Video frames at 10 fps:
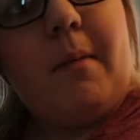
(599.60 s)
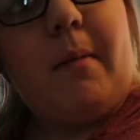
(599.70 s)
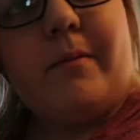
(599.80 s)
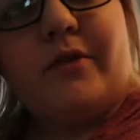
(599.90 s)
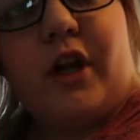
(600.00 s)
my
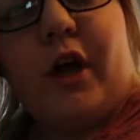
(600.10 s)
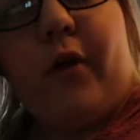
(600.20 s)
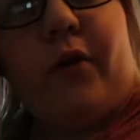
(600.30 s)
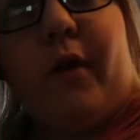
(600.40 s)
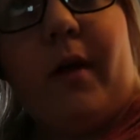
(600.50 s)
mom's gonna go
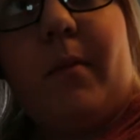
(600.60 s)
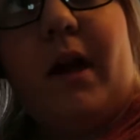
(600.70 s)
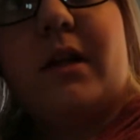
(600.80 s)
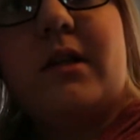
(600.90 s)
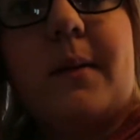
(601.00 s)
through them
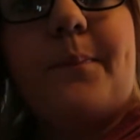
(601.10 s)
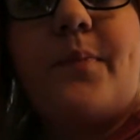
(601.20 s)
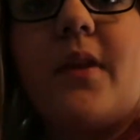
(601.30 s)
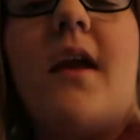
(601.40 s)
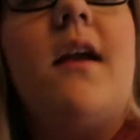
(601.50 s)
because,
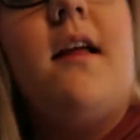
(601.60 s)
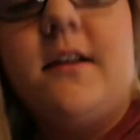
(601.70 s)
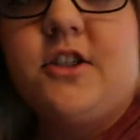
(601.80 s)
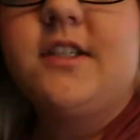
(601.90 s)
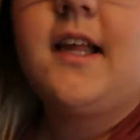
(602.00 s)

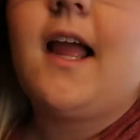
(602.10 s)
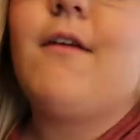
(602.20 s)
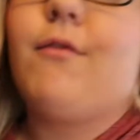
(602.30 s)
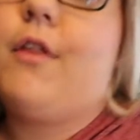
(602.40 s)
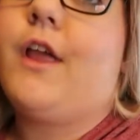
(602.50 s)
let's just say, I
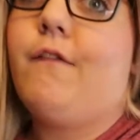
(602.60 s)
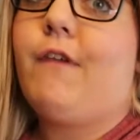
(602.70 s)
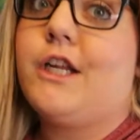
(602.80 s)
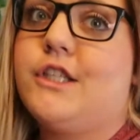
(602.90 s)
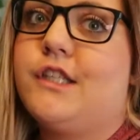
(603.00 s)
have really good
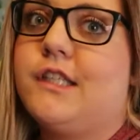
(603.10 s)
fashion